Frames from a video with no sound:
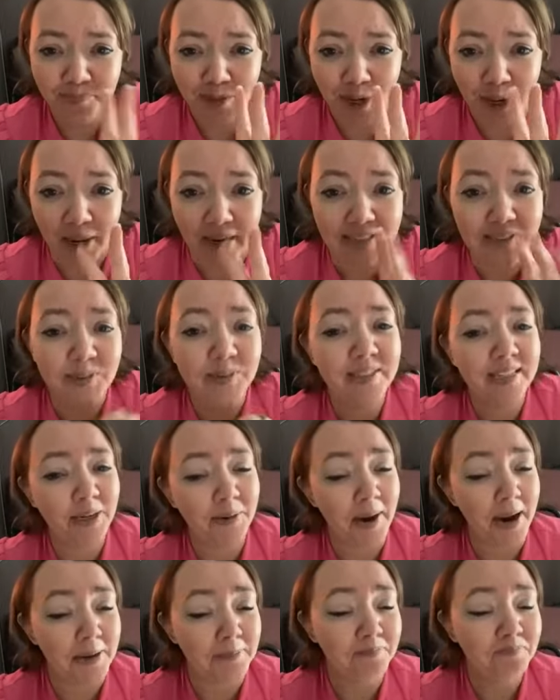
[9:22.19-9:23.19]
All right, so stick
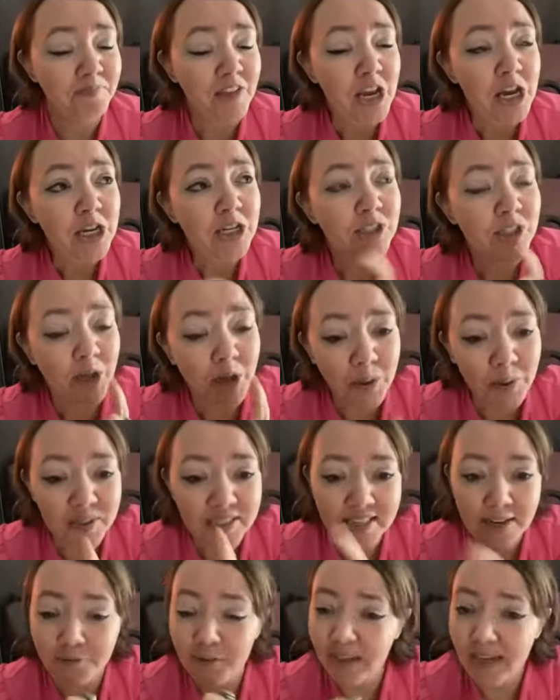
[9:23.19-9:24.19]
around. So
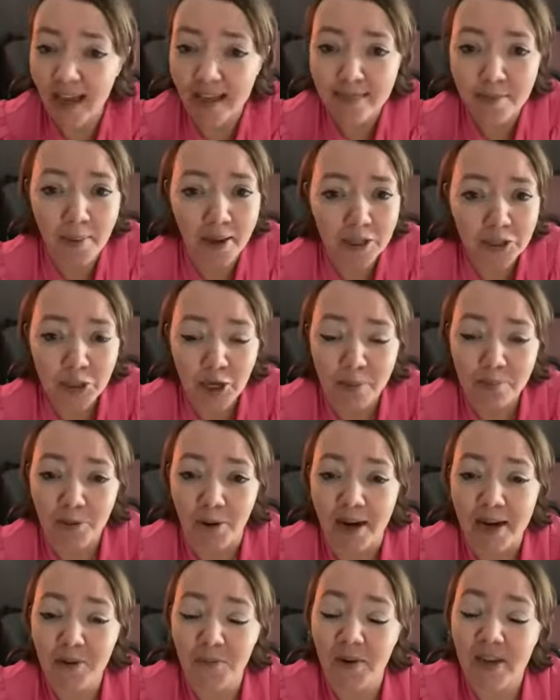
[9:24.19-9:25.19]
definitely at the bike shop,
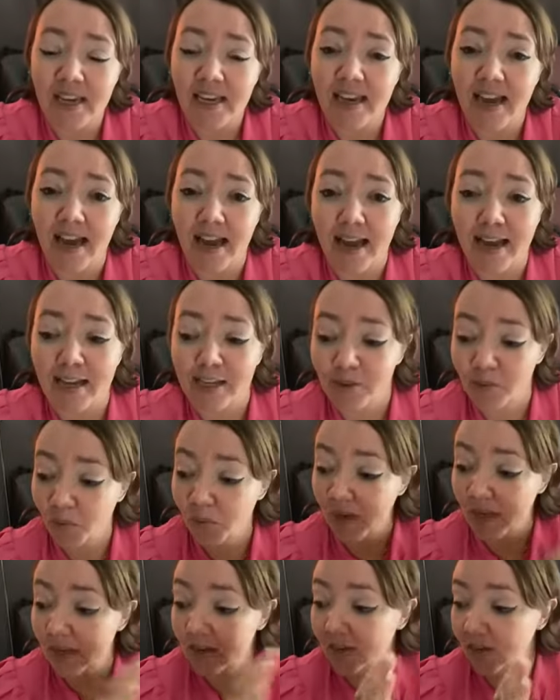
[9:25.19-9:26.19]
right,
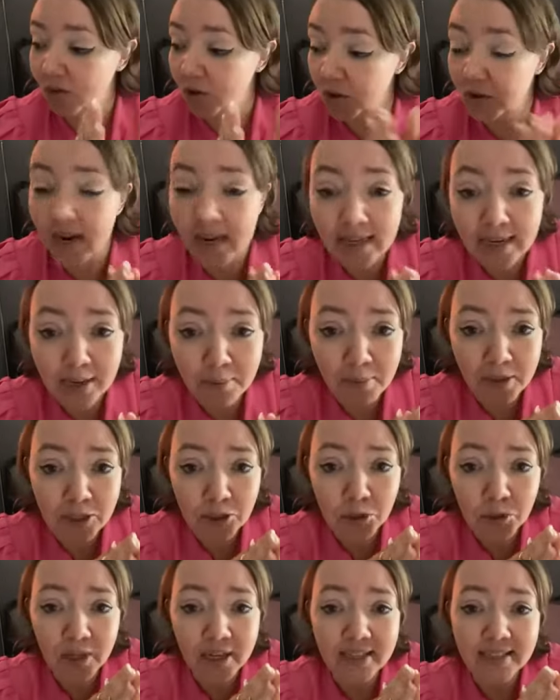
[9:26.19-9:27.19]
we created a
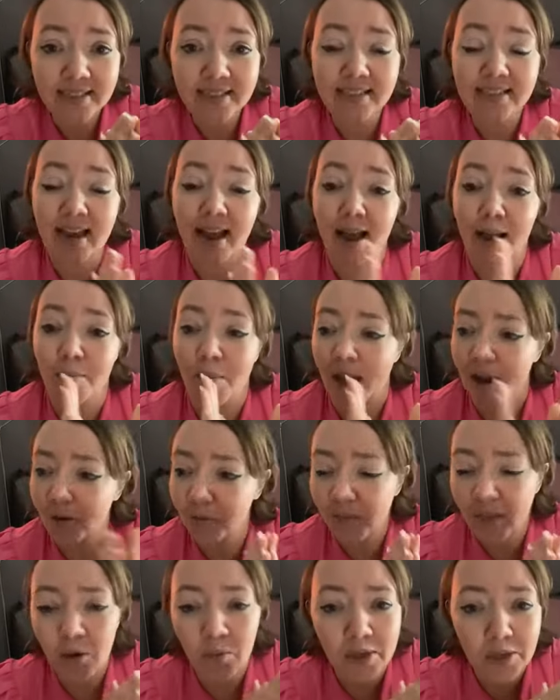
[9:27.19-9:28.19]
Pinterest. I
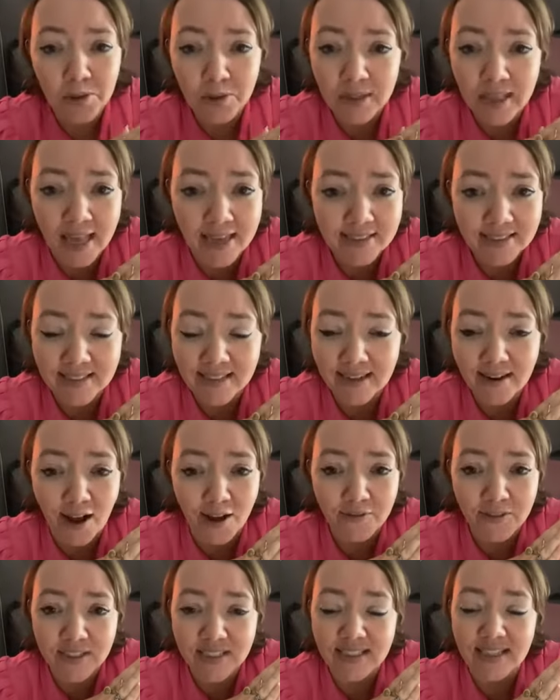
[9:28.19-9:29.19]
don't think we utilized it.
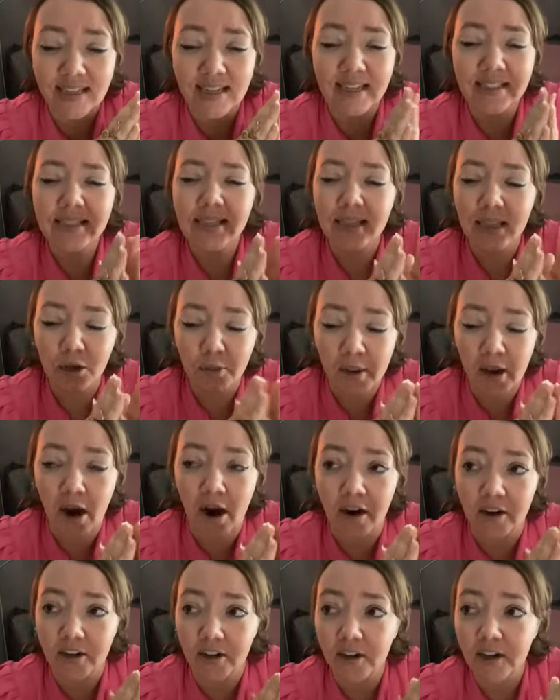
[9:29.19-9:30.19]
Obviously, it's a little bit
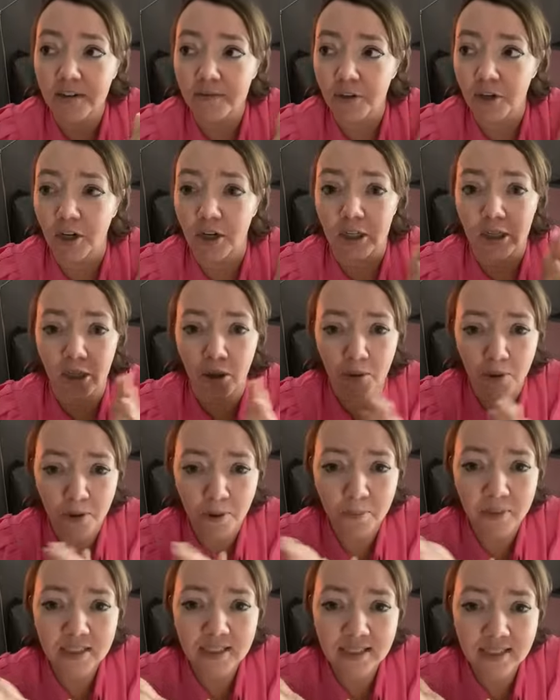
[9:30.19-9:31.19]
harder if you're a
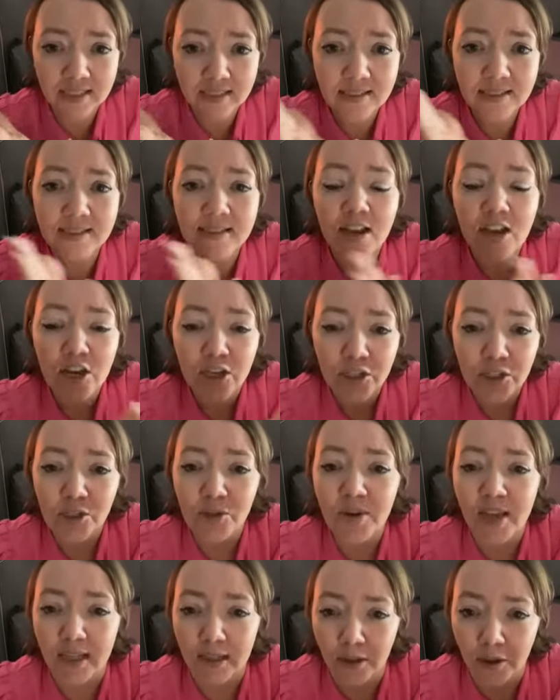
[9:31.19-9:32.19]
local business to
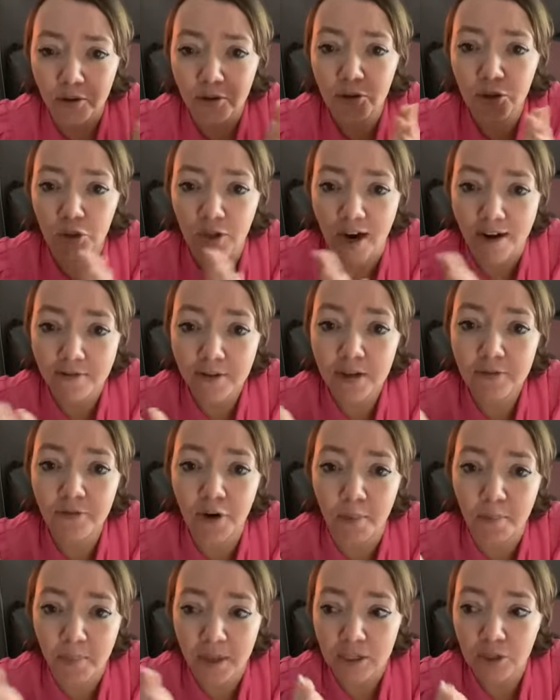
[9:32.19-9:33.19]
get local traffic
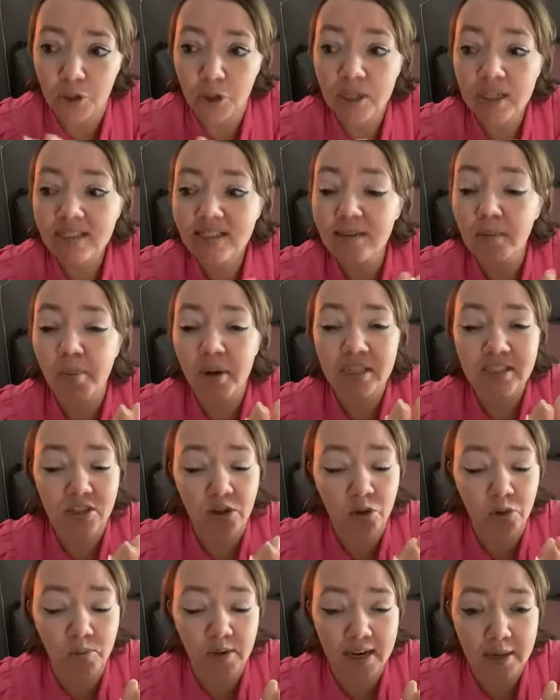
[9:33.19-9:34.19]
from Pinterest, but it's a
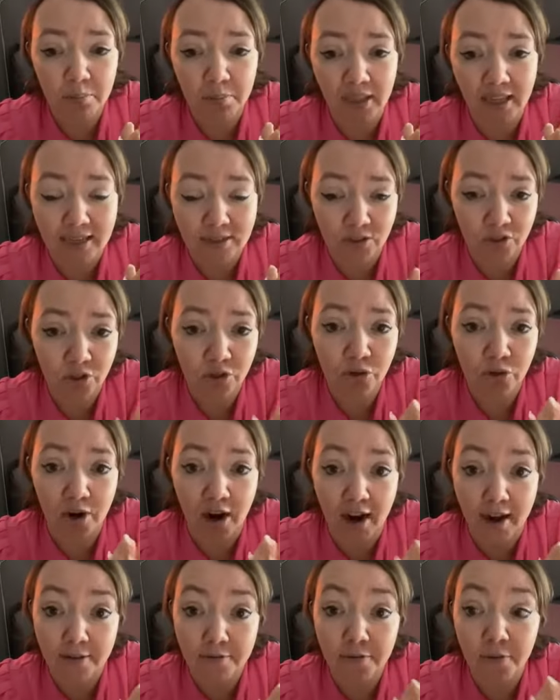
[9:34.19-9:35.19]
great place to
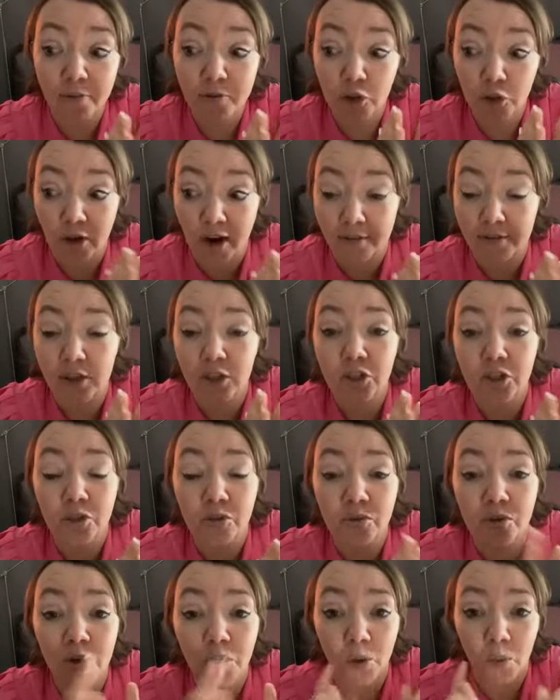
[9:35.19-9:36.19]
drive traffic to
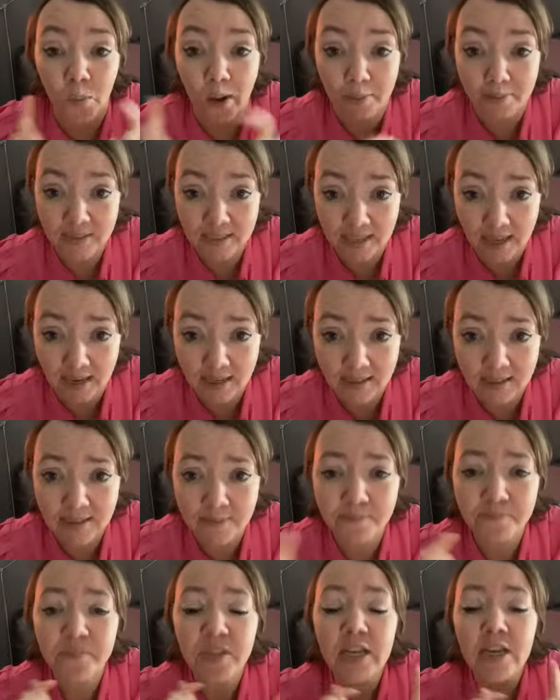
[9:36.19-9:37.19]
your website.
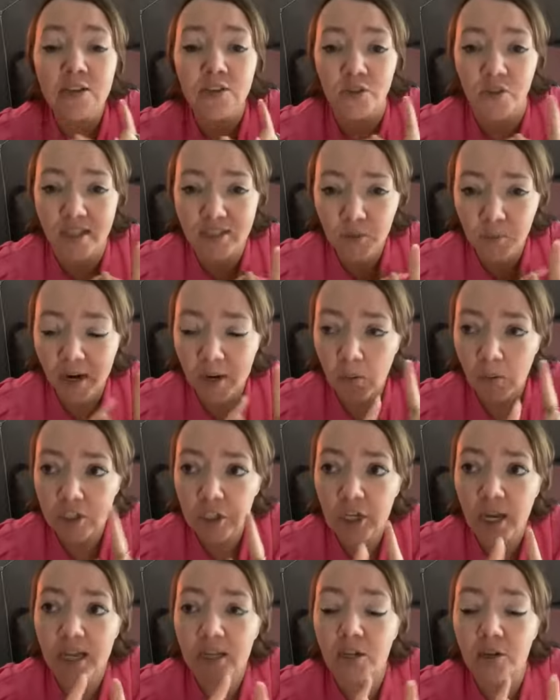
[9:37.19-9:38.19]
So that's what I
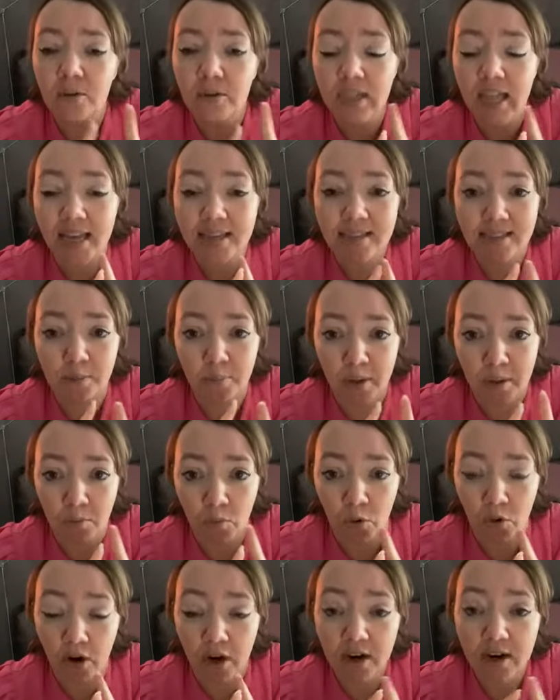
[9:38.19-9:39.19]
wish I had utilized a bit
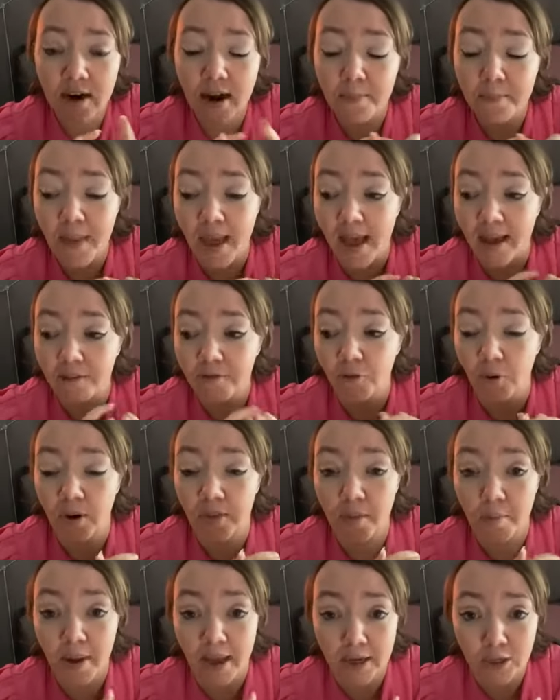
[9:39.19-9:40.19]
more back for
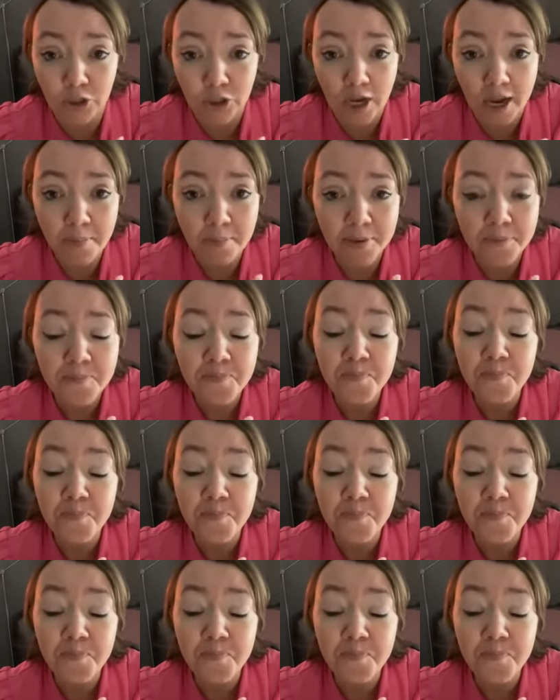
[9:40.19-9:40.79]
the bike shop.